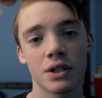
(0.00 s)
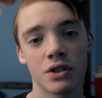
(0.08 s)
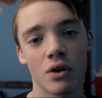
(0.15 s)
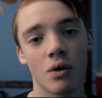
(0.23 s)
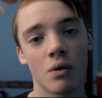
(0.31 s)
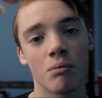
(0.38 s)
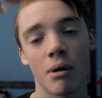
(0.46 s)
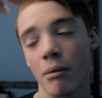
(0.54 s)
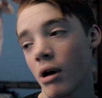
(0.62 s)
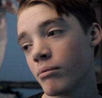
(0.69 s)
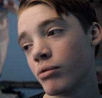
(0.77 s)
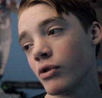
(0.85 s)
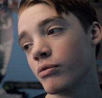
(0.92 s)
So my
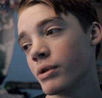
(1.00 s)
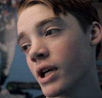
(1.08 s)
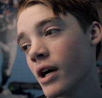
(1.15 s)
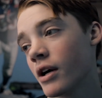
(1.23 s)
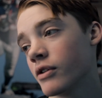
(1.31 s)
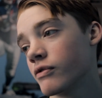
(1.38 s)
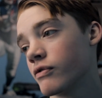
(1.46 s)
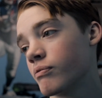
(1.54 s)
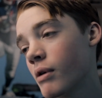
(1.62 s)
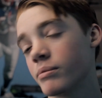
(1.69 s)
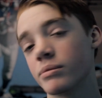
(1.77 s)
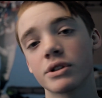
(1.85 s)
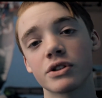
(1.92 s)
mom pulled me out of
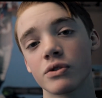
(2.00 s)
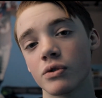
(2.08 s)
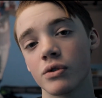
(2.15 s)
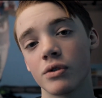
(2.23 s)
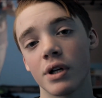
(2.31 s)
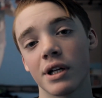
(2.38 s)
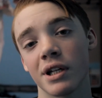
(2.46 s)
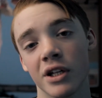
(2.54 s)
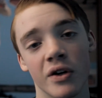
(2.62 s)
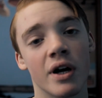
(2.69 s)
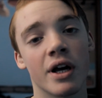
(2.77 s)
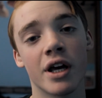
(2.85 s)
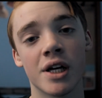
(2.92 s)
public school, and
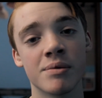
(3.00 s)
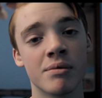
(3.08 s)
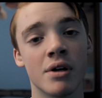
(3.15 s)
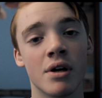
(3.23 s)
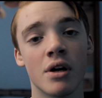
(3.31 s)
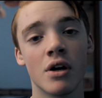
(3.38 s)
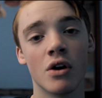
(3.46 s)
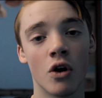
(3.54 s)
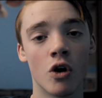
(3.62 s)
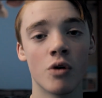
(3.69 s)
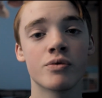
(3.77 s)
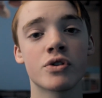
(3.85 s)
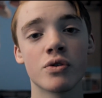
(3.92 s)
here I am,
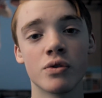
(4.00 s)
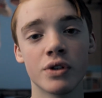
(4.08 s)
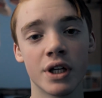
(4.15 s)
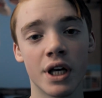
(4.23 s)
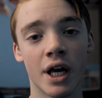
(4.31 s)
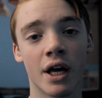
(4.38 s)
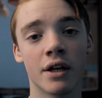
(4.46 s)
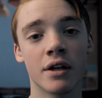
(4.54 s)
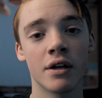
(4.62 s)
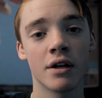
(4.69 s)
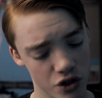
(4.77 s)
homeschooled again.